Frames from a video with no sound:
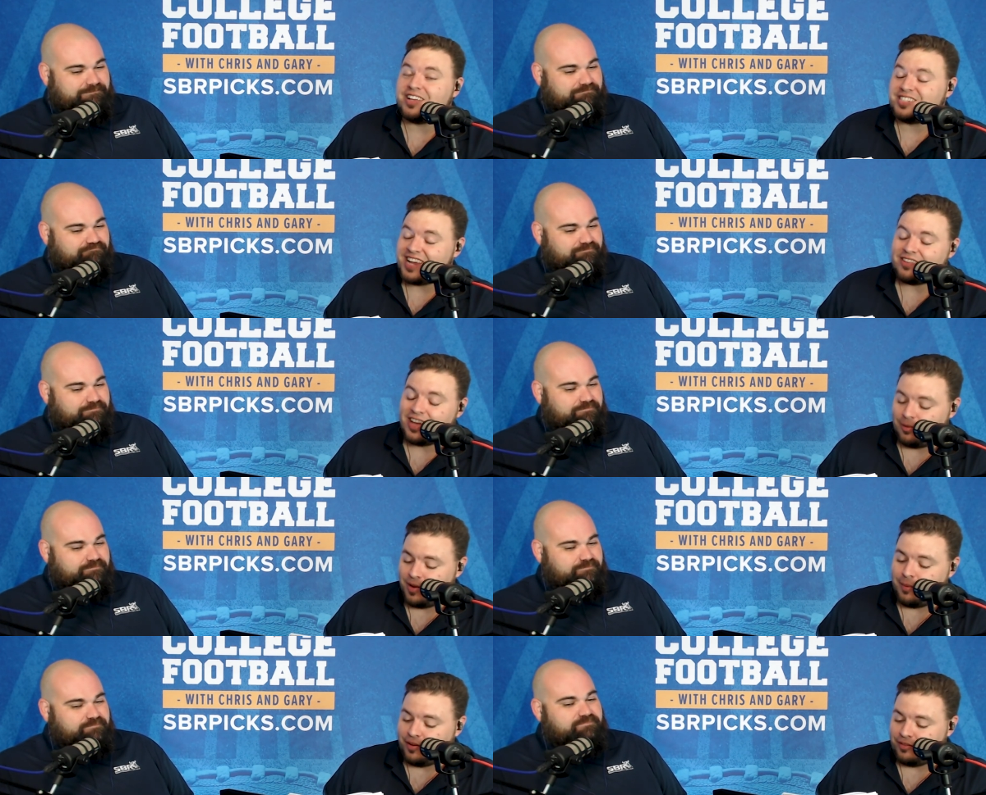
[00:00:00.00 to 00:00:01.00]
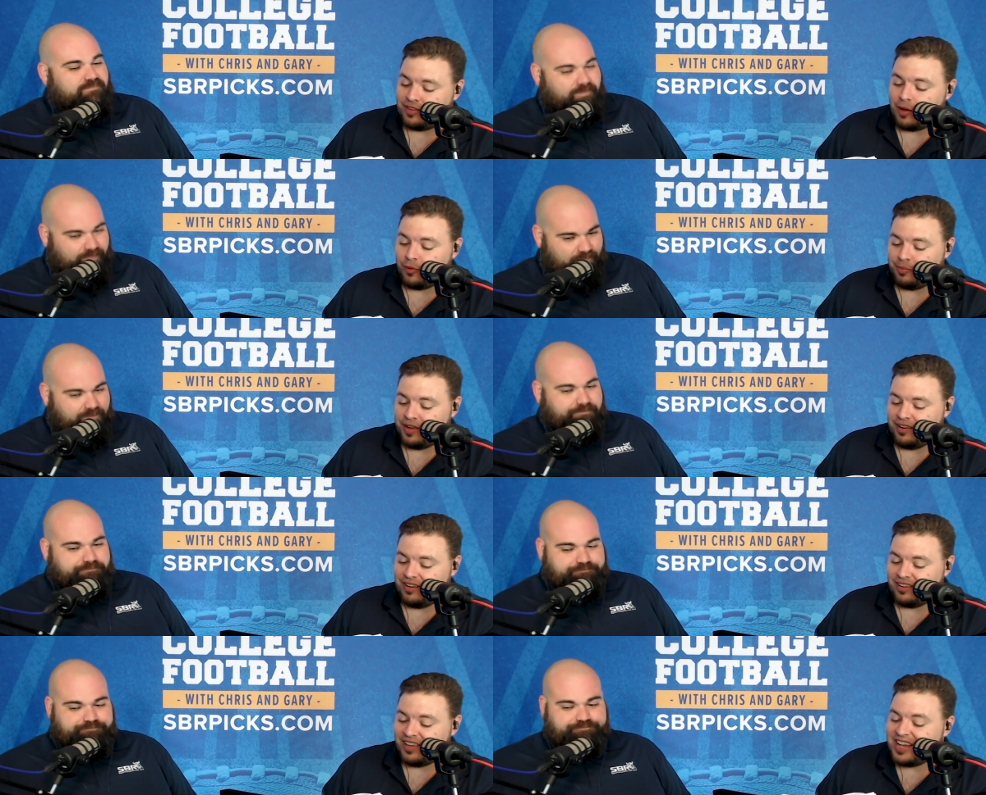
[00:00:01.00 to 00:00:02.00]
Speaker 1: South Alabama that would be
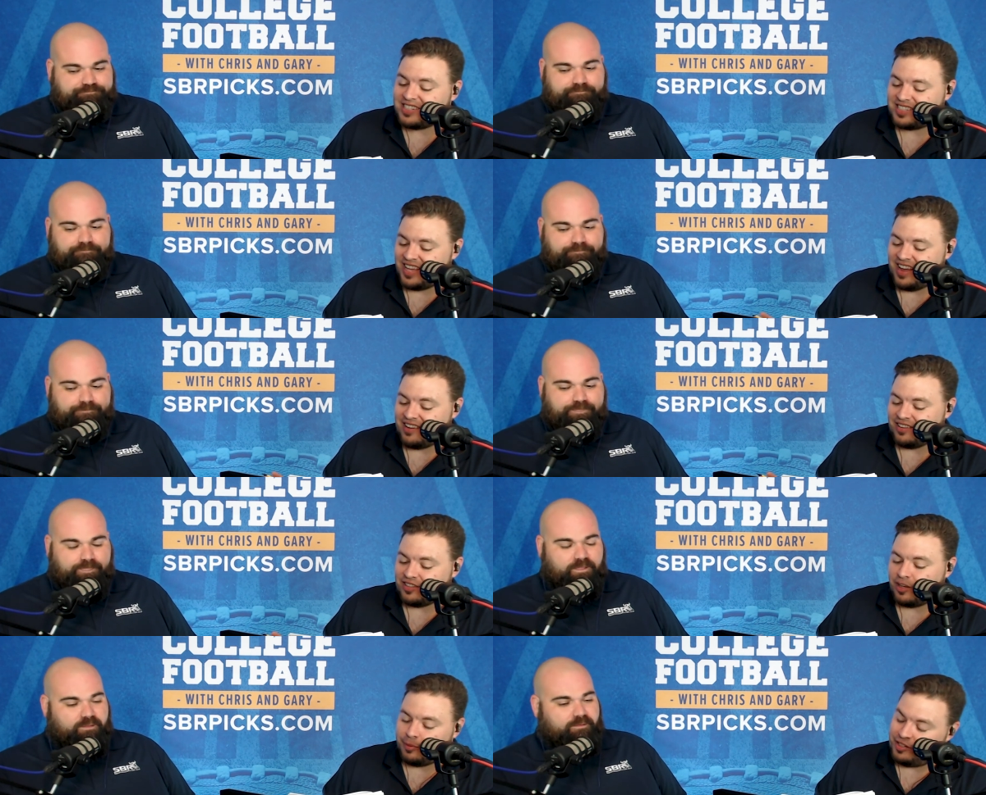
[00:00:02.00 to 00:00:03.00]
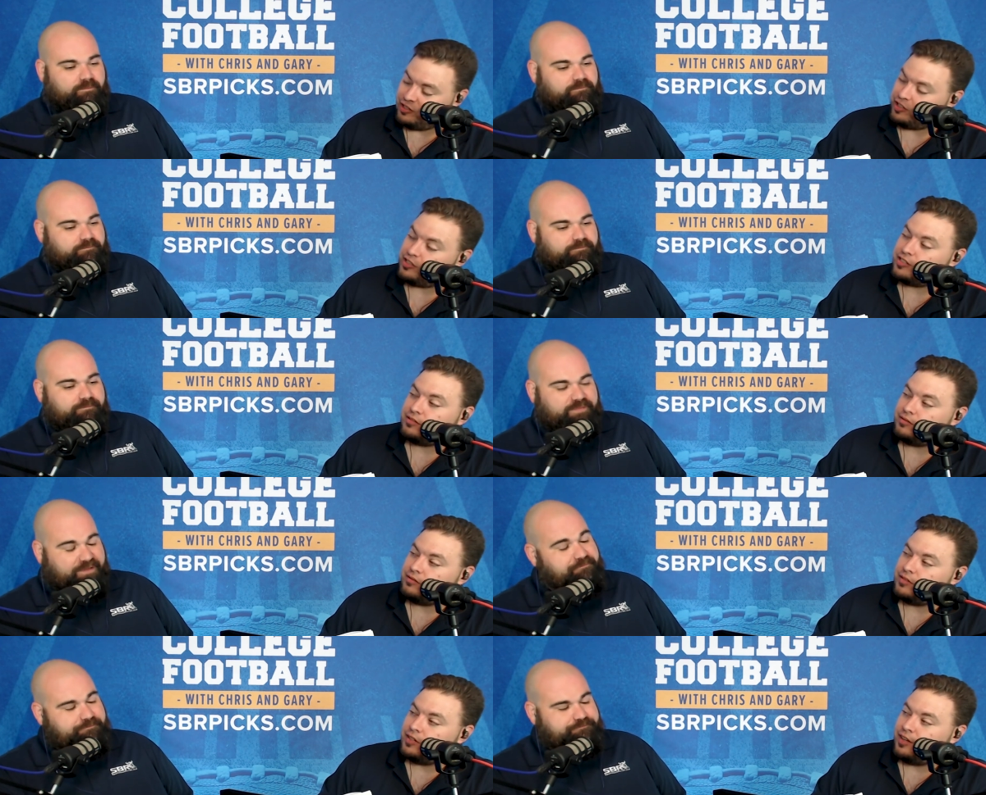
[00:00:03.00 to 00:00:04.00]
less than double digits. Yeah.
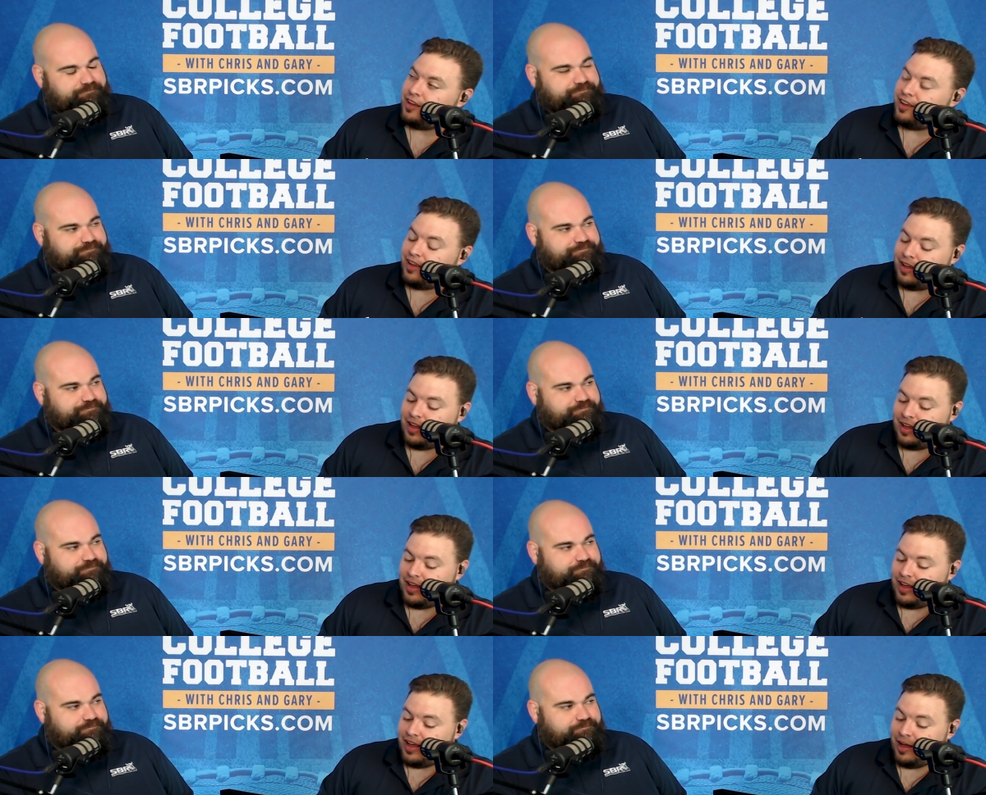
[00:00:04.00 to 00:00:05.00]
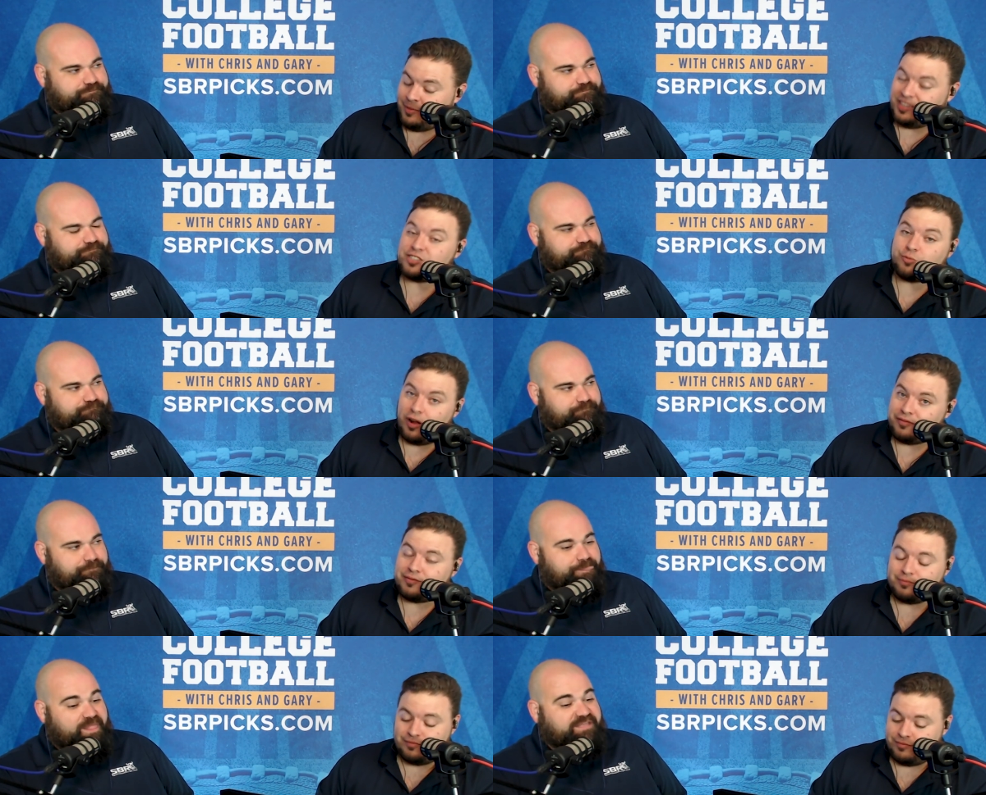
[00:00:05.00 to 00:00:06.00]
I mean, this is rough.
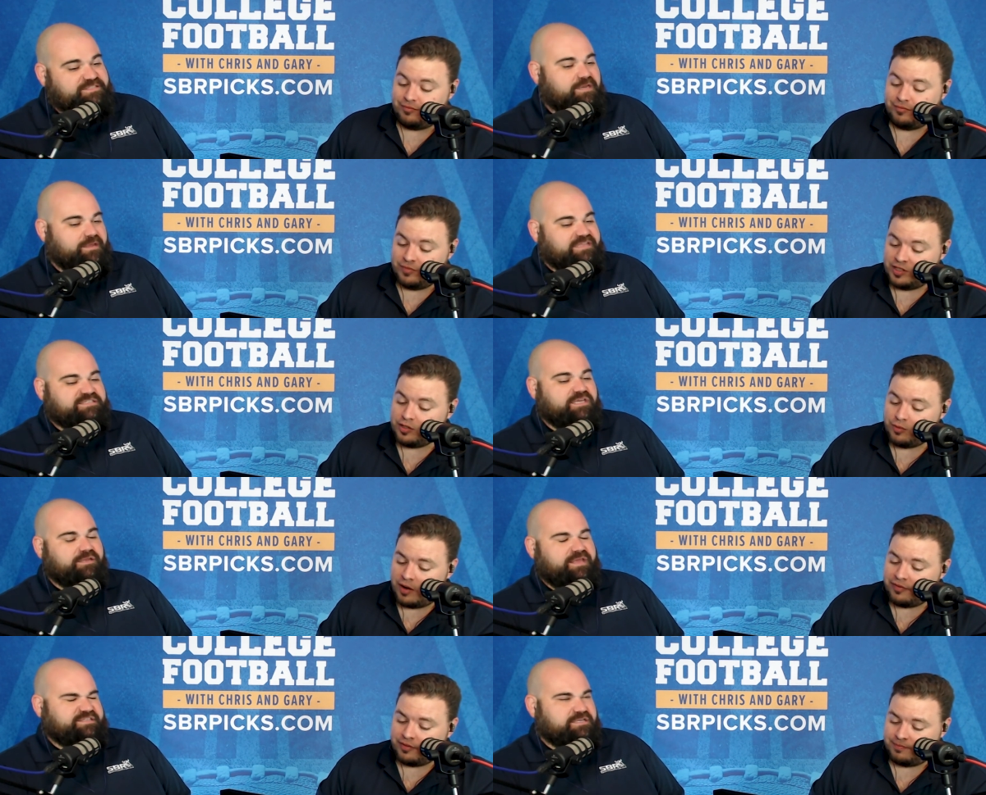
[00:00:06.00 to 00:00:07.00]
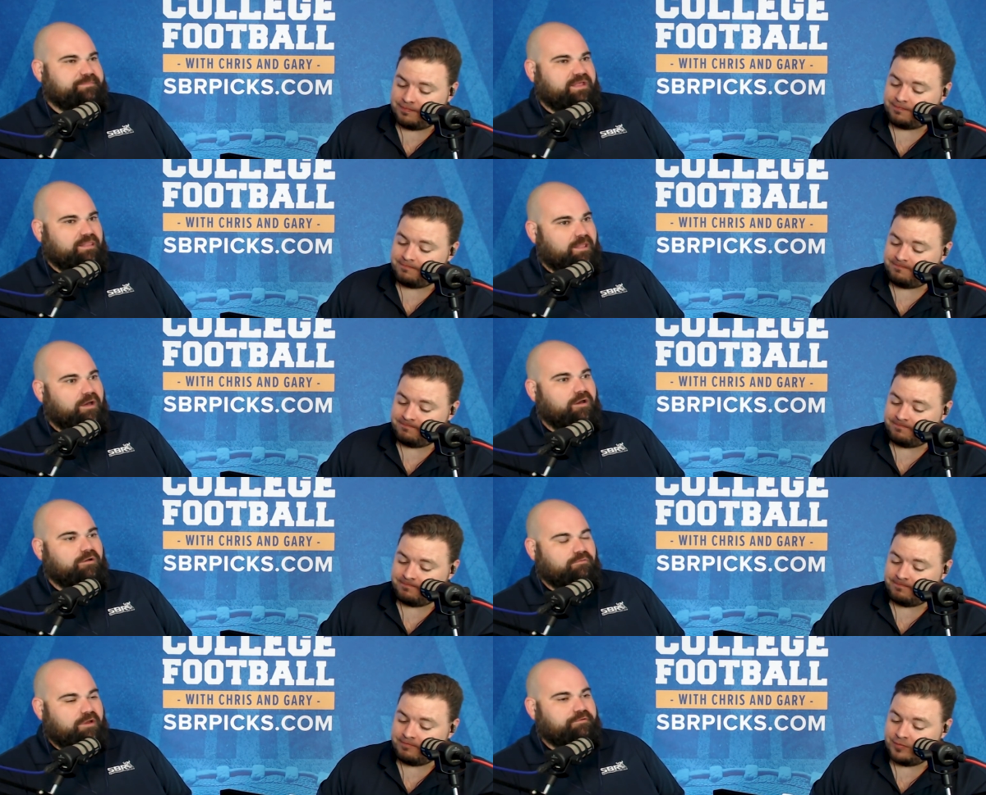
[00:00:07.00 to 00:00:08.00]
Speaker 2: It's gonna be a long
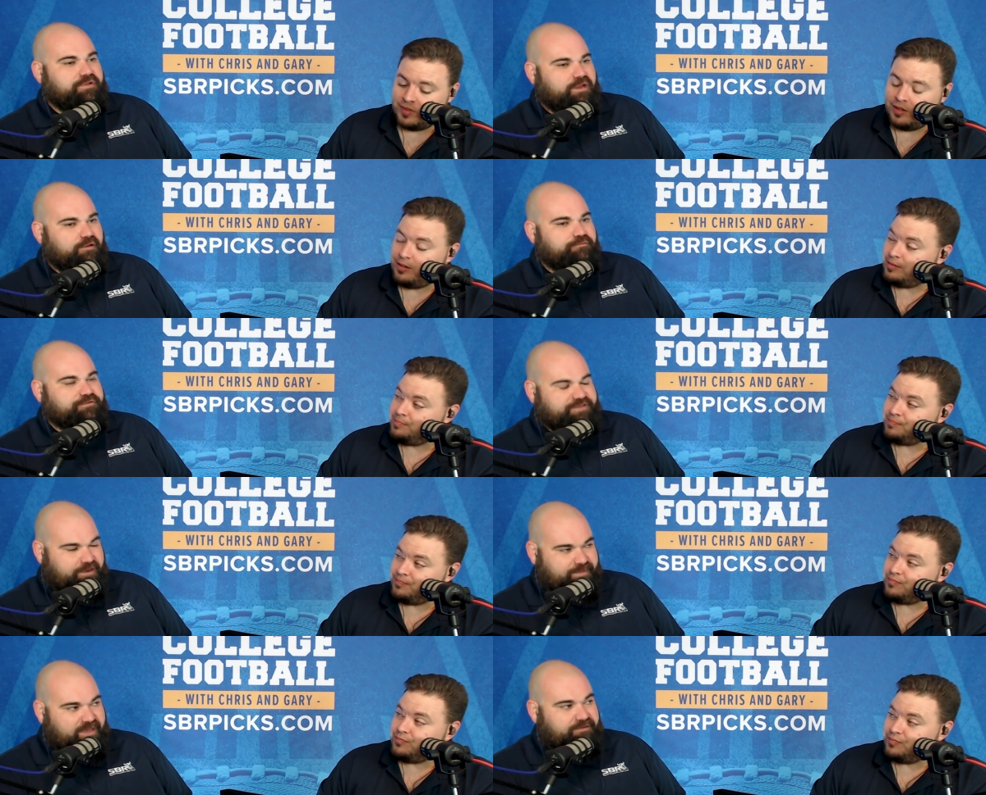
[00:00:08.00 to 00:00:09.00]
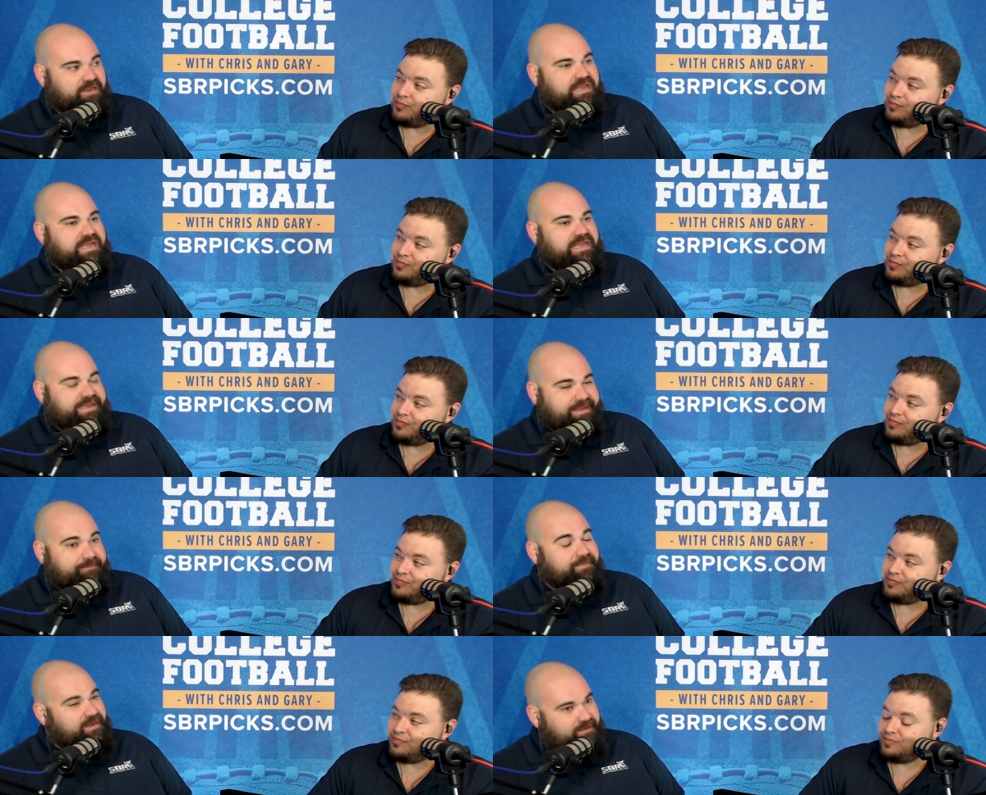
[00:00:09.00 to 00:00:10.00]
road to hoe for Terry Bowden.
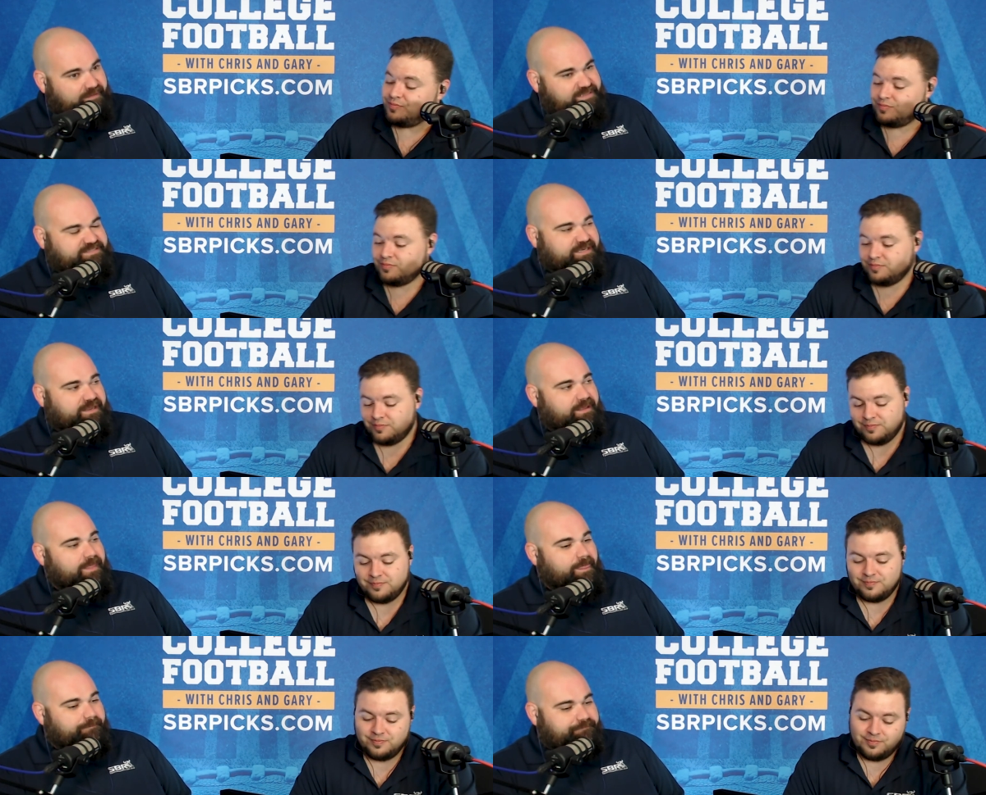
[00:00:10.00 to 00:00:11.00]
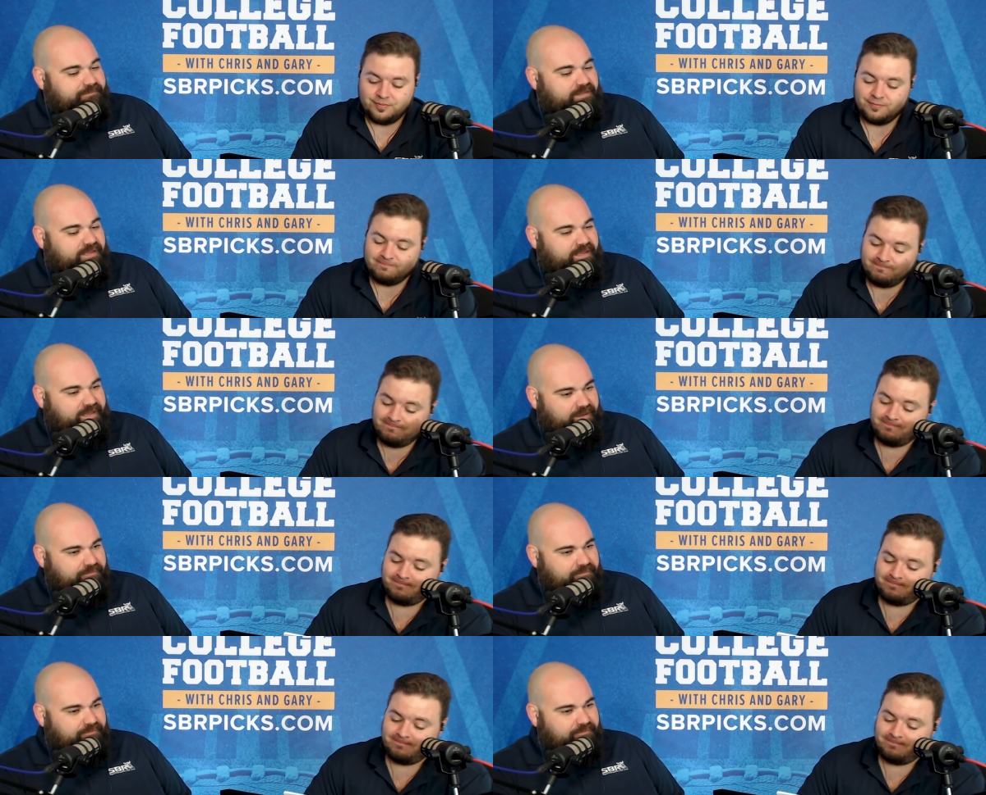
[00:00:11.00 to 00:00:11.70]
But listen, him